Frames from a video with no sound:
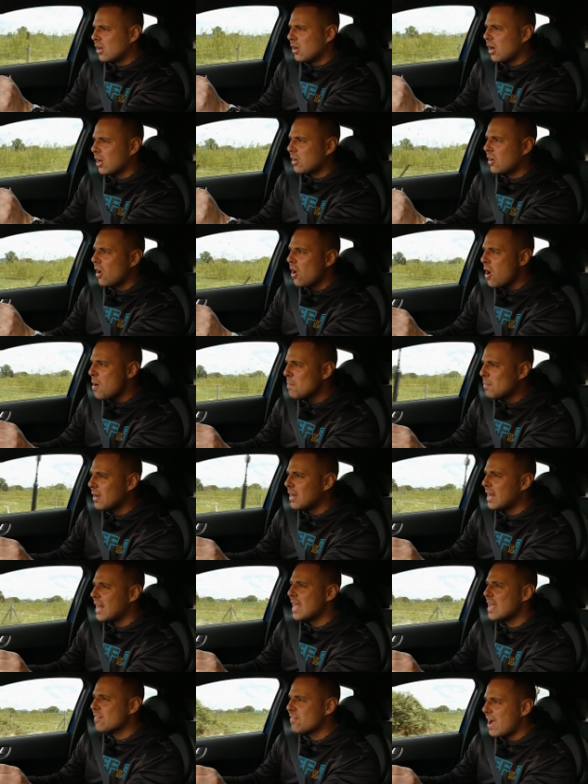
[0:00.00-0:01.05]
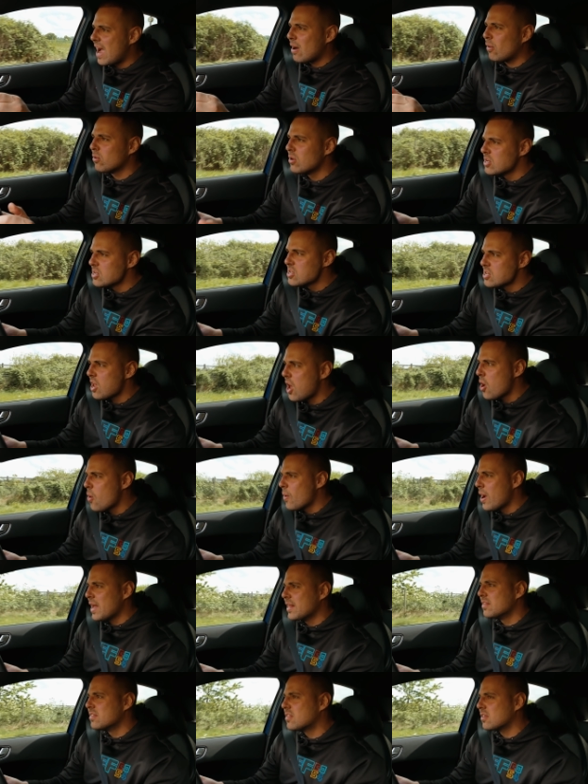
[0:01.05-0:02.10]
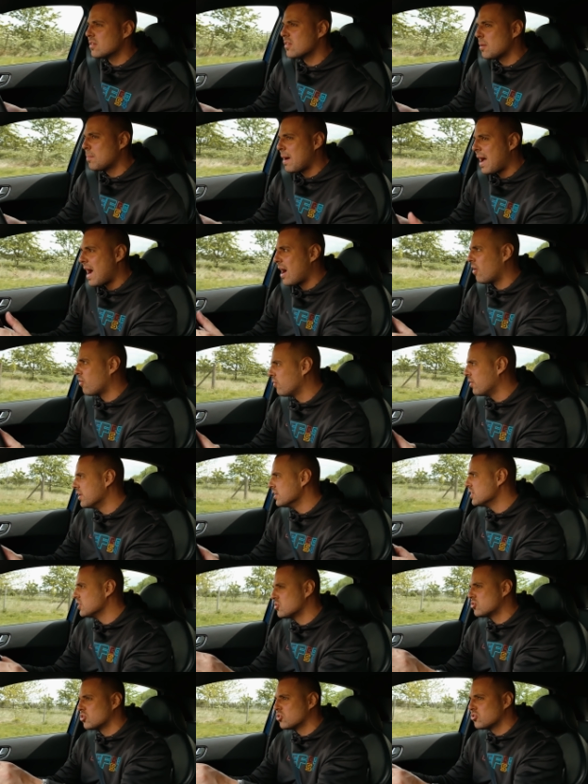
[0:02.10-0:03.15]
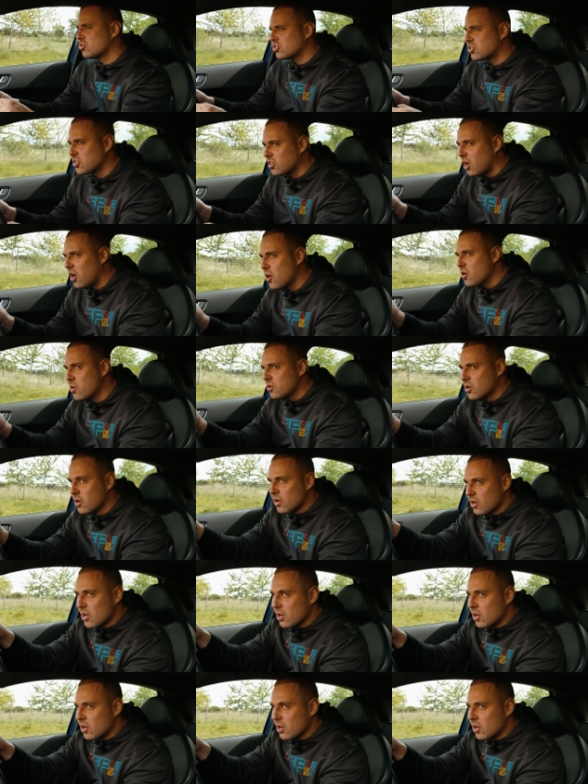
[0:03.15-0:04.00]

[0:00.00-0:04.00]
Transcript: I can't believe how low end the power is. It's just so